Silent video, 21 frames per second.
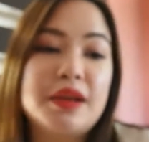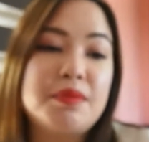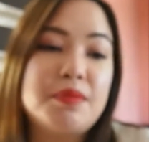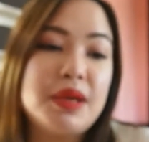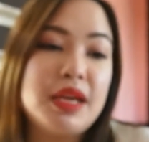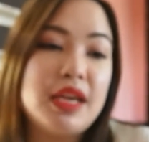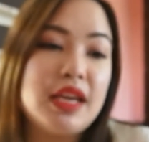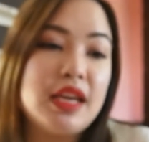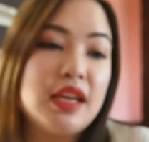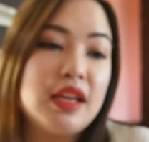
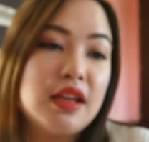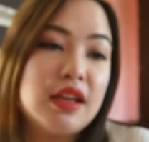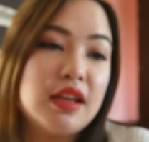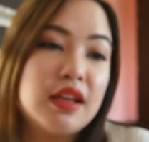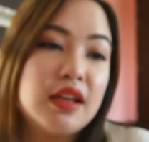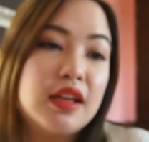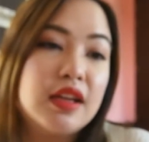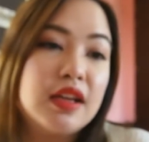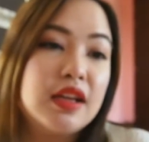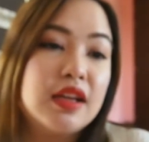me,
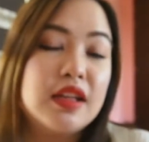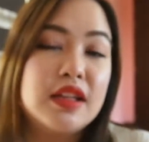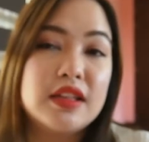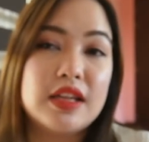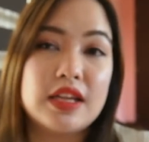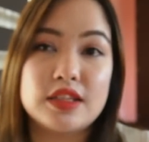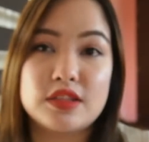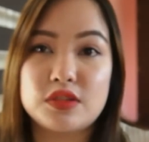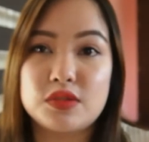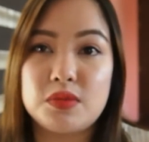
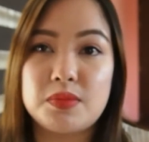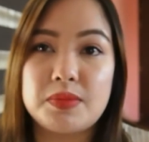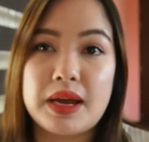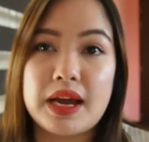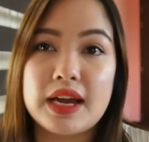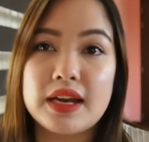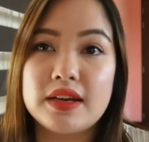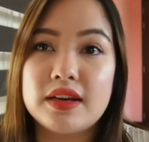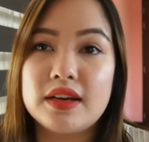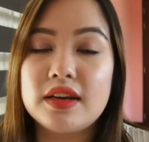that's too
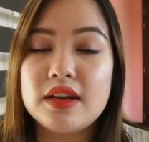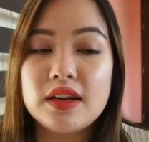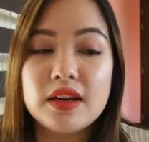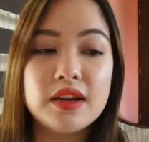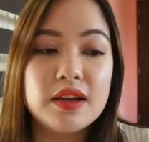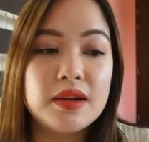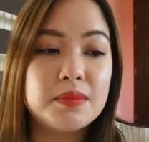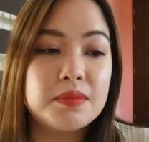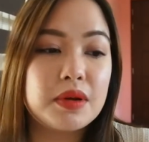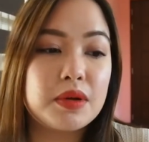bad.
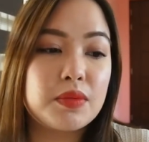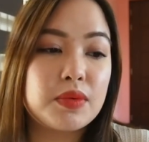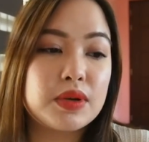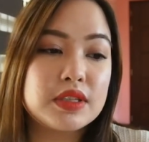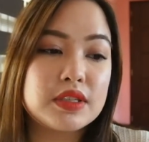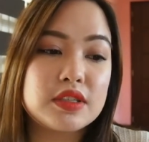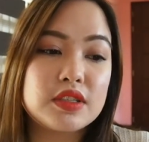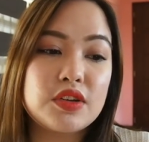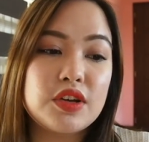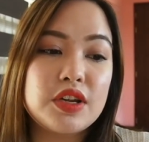But
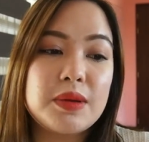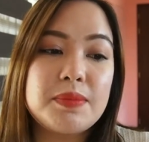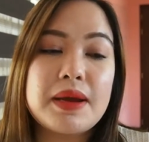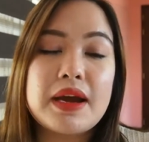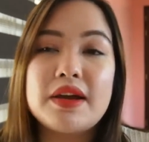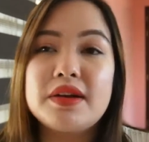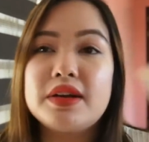what's good about